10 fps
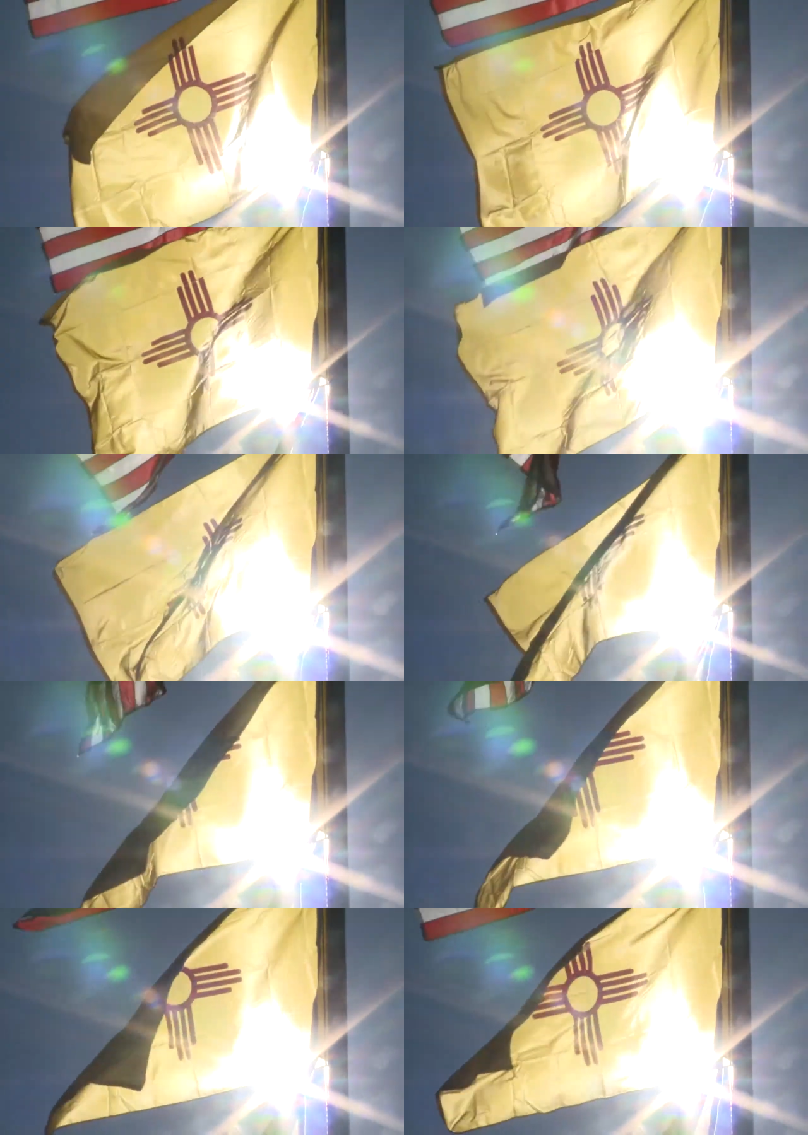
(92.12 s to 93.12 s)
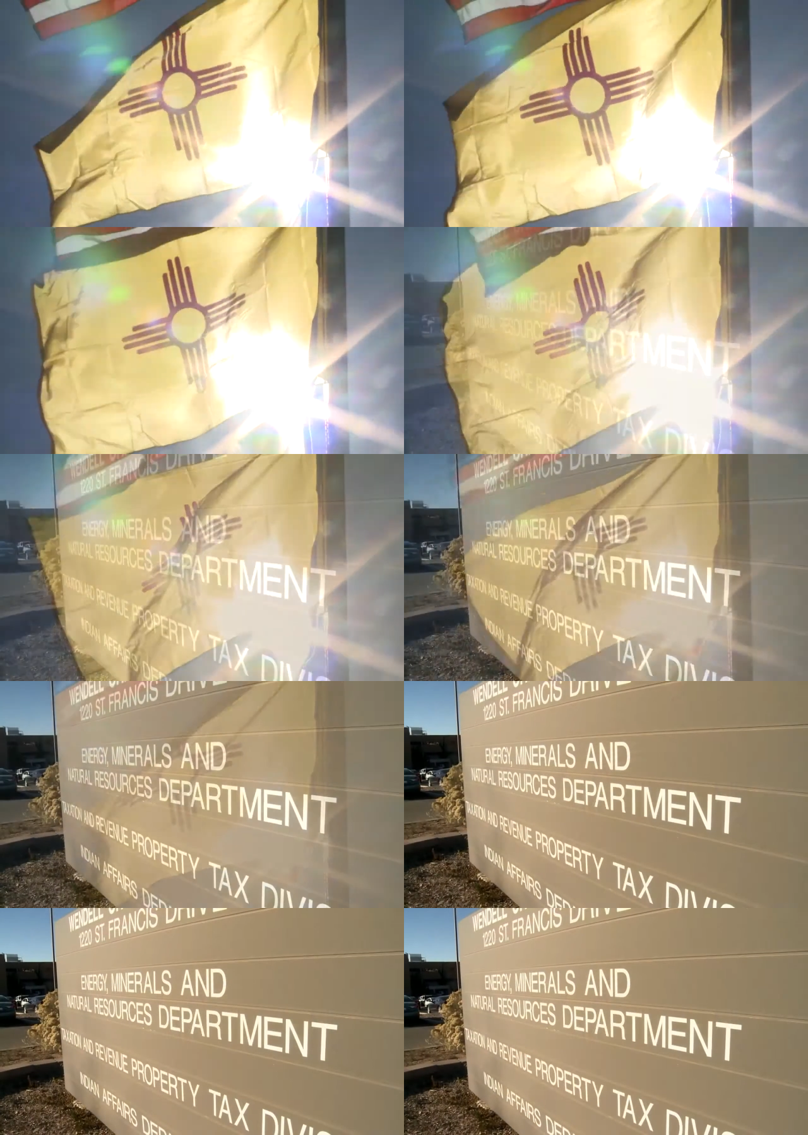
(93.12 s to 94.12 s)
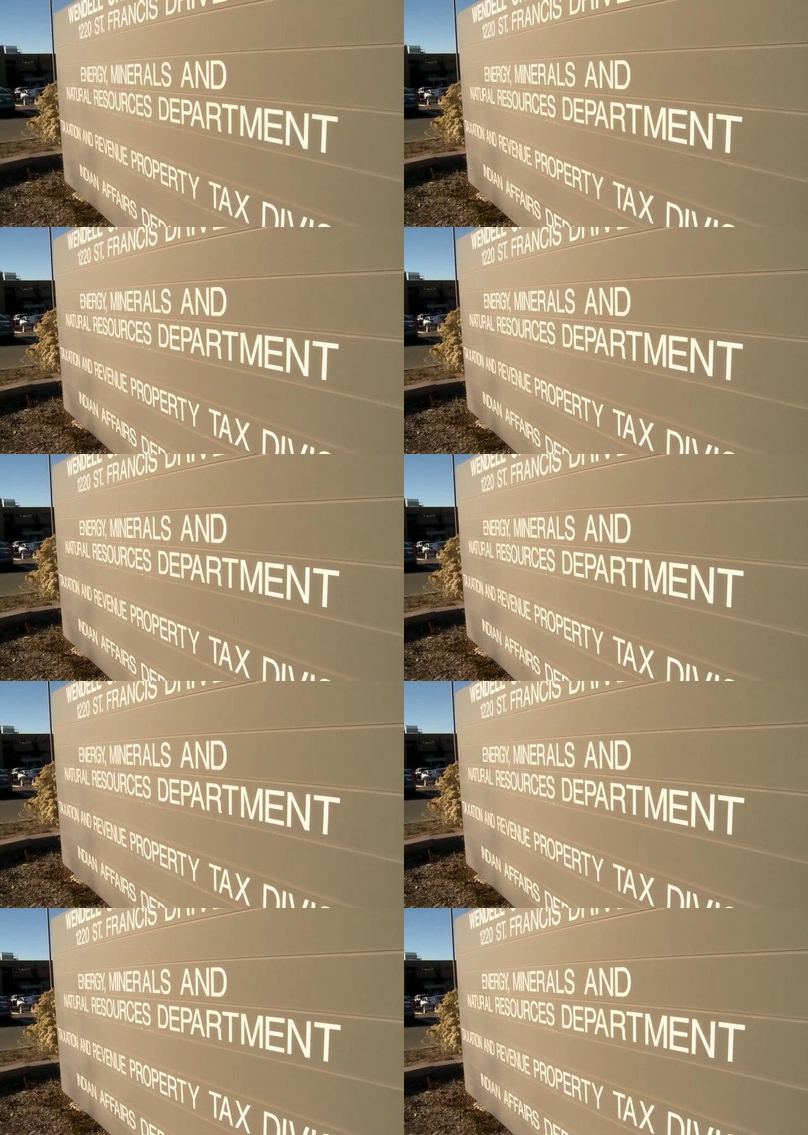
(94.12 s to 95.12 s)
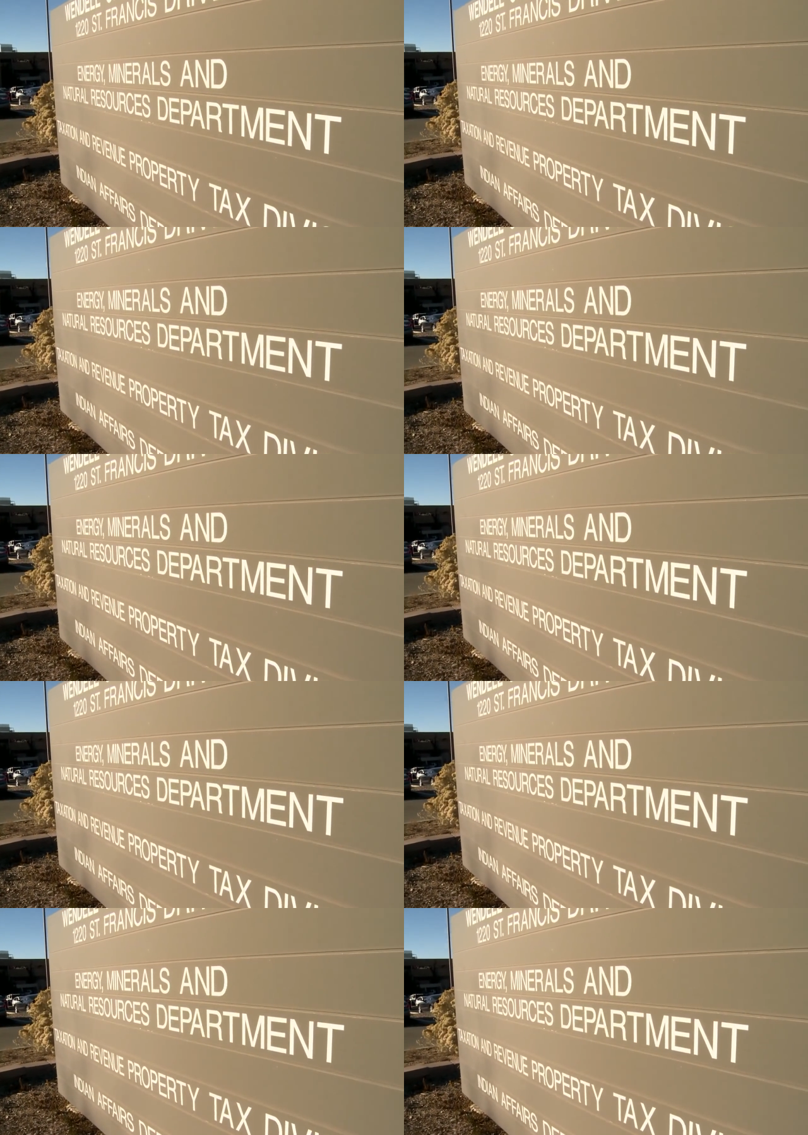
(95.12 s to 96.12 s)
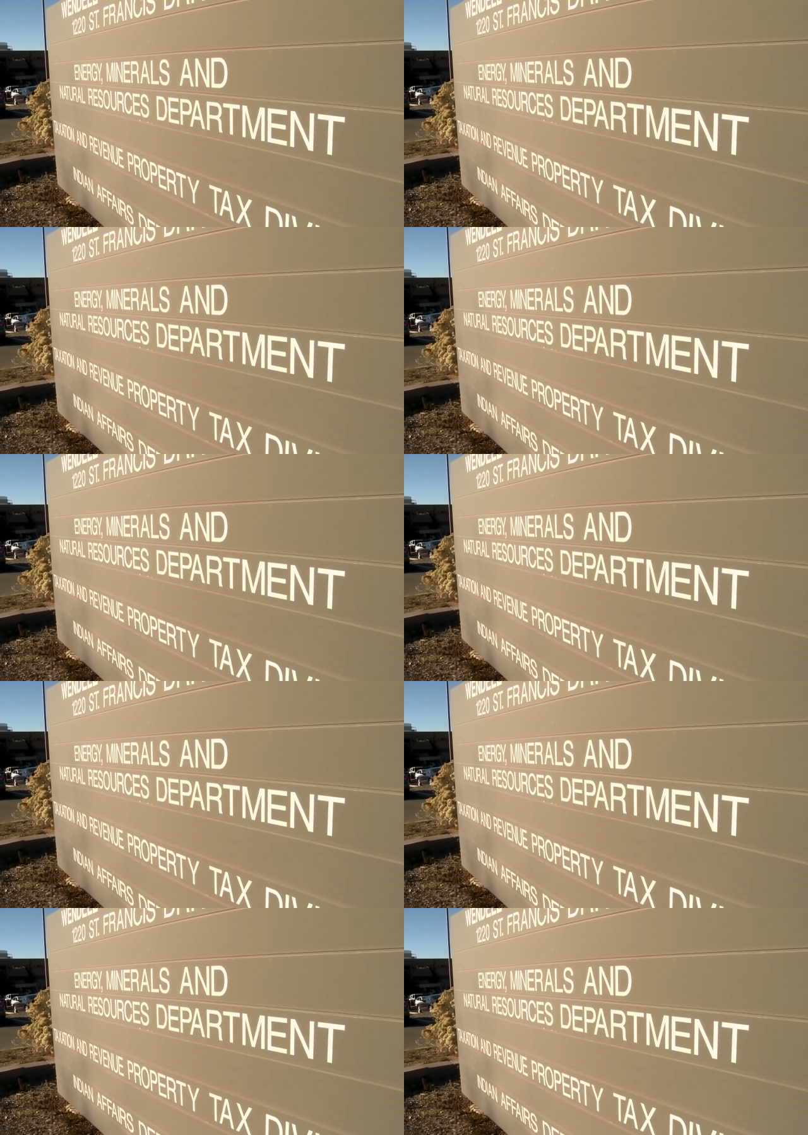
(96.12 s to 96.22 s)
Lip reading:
Nobody's mouth can be seen.